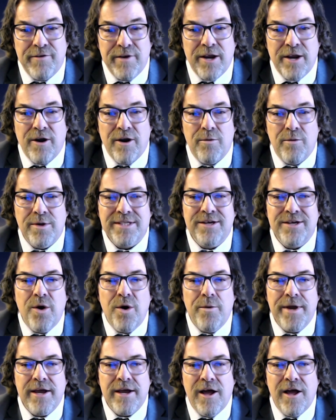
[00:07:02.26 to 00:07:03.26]
to figure out
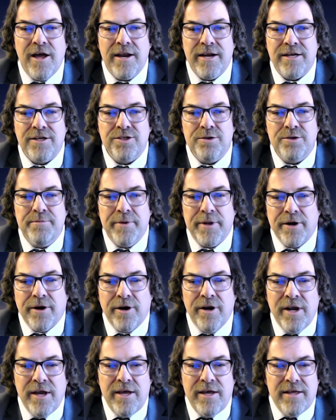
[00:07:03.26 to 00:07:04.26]
what's going on at
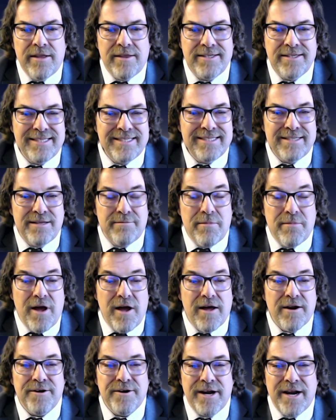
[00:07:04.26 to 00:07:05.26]
Jupiter. This is the
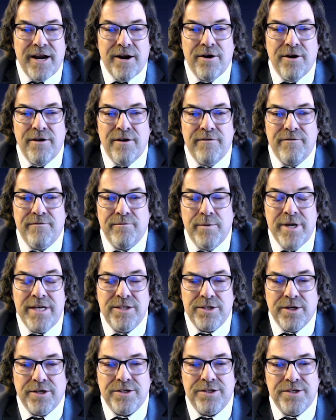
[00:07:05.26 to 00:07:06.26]
modern era of
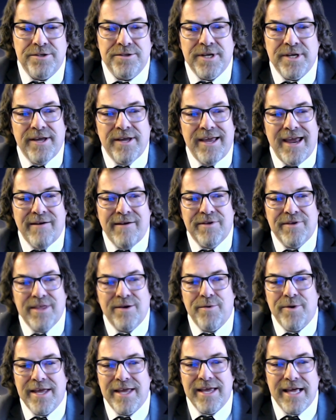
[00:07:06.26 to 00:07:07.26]
research using
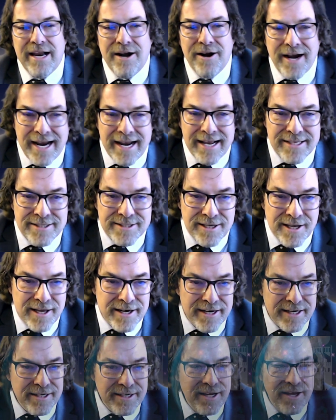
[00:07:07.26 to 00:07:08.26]
everything we can get our hands
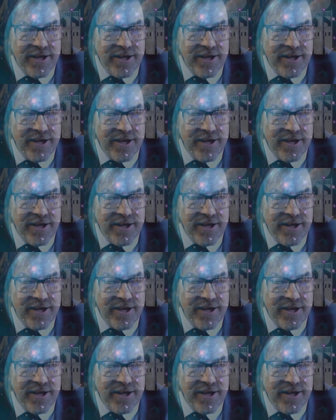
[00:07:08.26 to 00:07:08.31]
on.